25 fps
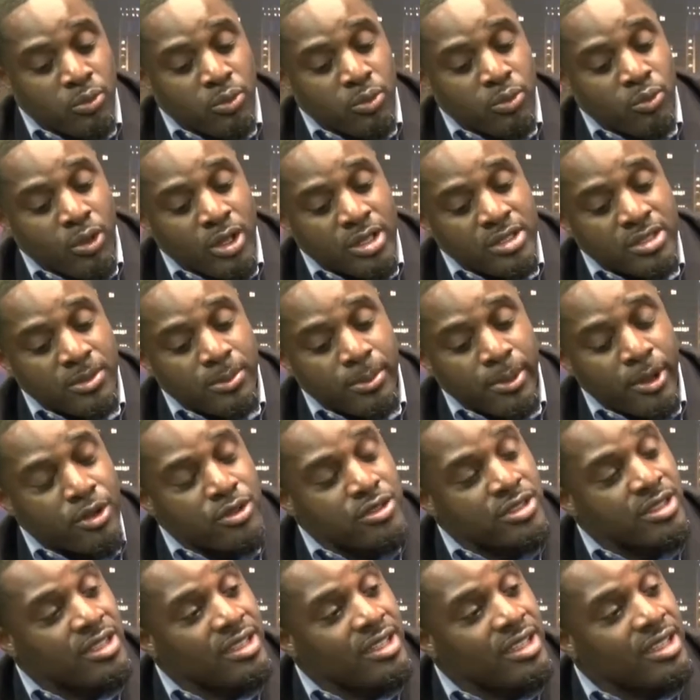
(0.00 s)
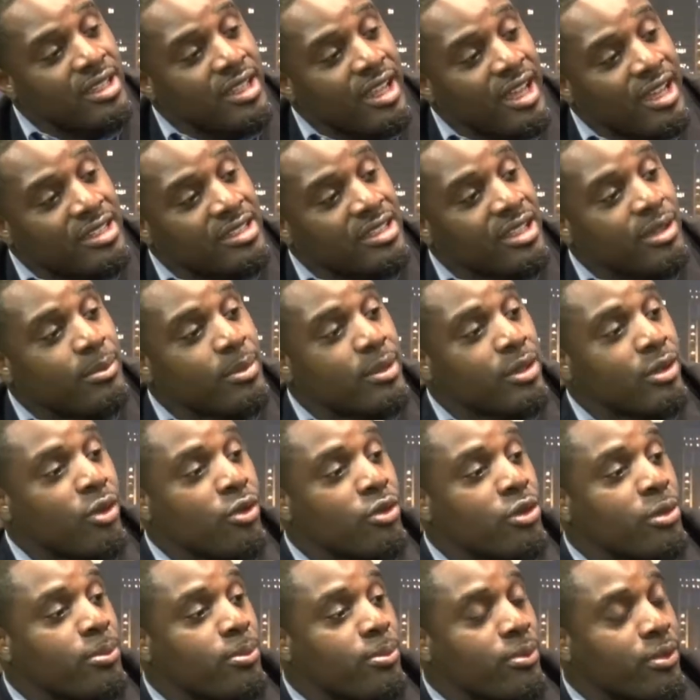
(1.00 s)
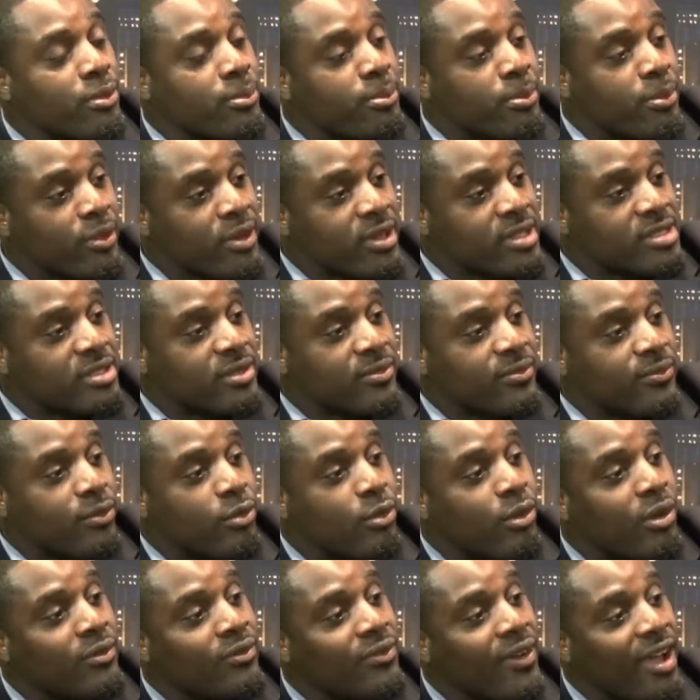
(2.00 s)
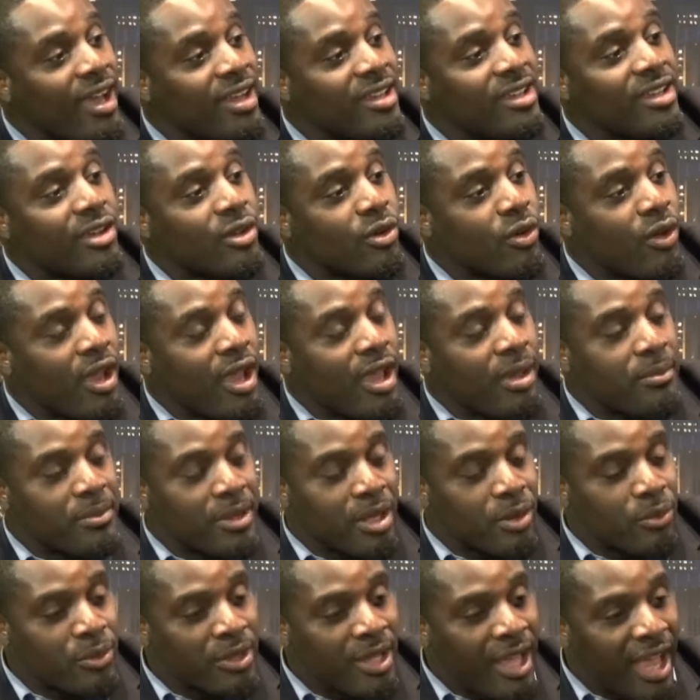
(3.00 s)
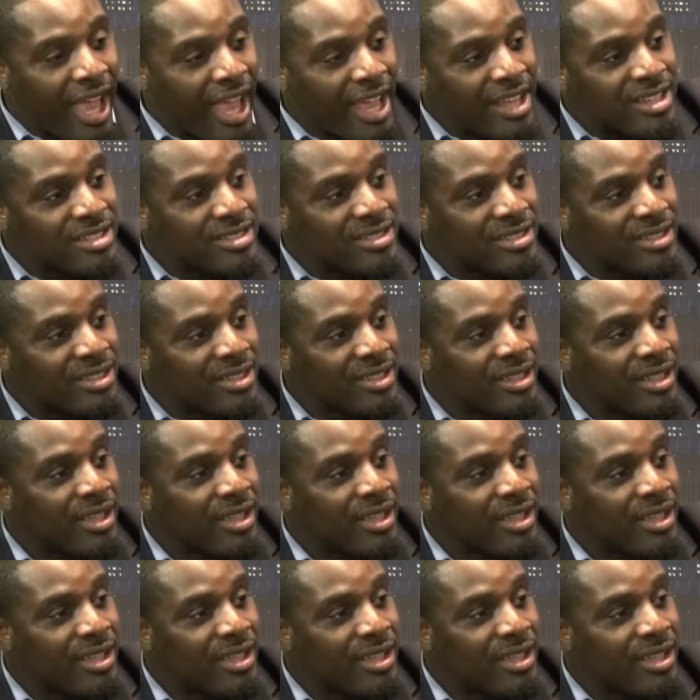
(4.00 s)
once a person get locked up and go to prison for a violent crime, that we actually